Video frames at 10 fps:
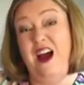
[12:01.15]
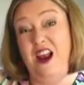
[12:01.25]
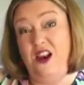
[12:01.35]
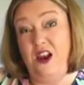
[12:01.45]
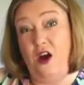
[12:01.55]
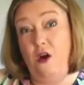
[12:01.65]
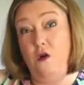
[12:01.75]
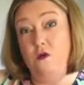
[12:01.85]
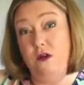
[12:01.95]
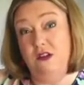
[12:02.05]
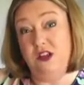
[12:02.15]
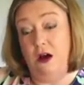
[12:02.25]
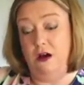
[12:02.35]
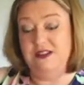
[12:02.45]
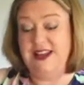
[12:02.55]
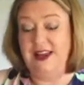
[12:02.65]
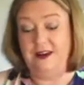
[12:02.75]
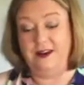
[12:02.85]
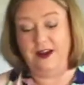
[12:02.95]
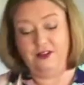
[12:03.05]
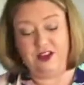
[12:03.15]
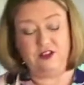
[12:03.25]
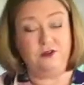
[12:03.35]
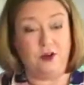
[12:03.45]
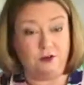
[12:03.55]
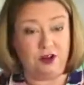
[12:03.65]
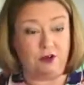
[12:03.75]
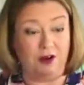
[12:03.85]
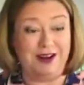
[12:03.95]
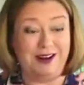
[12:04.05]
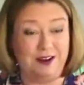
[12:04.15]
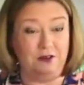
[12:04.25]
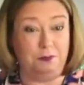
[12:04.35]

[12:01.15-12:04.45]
low tart tin and then you've only got a little